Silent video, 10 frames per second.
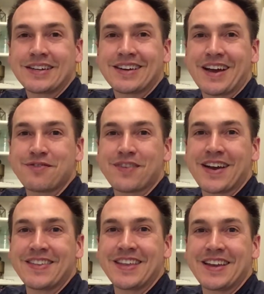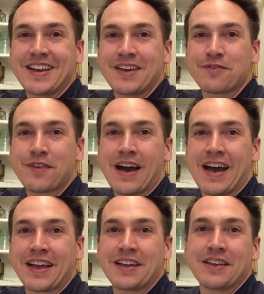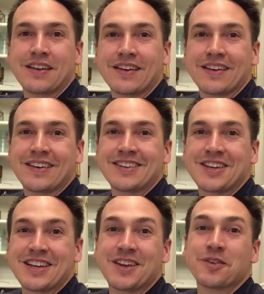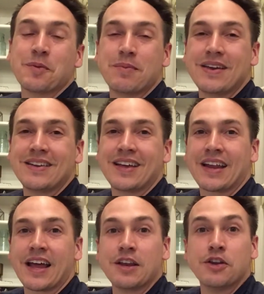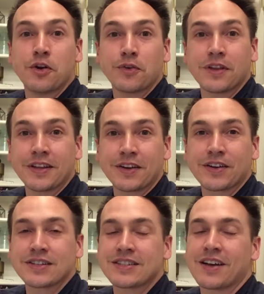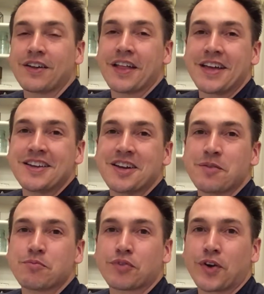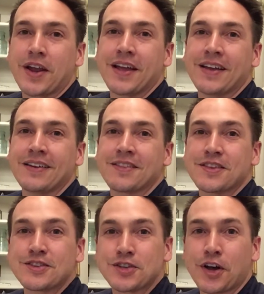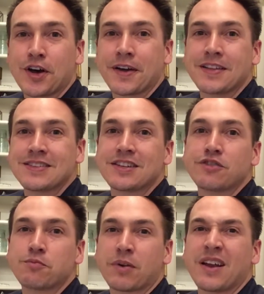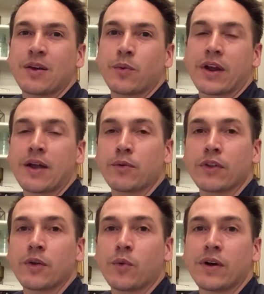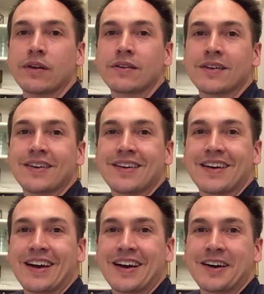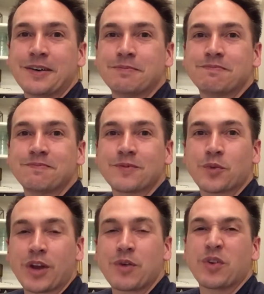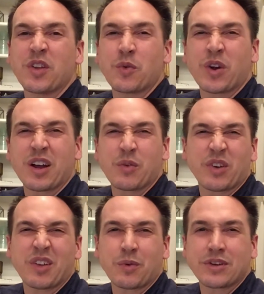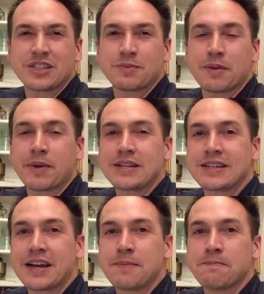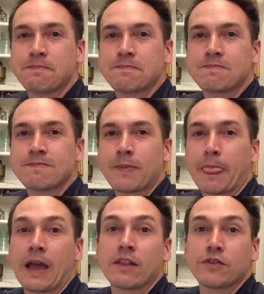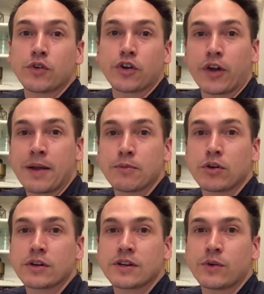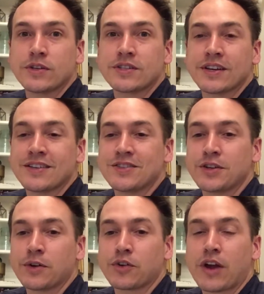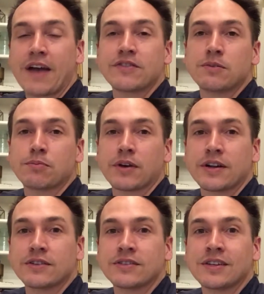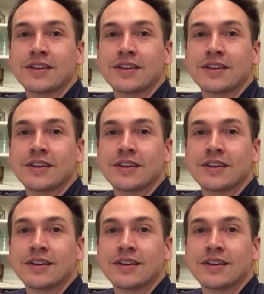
I find that if I can hear the beat and I know the lyrics, I'll end up praying the song instead of praying what I really want, um, what I really, where I really want to spend my time. I love what Graham Cook always says, you know, crafted prayers.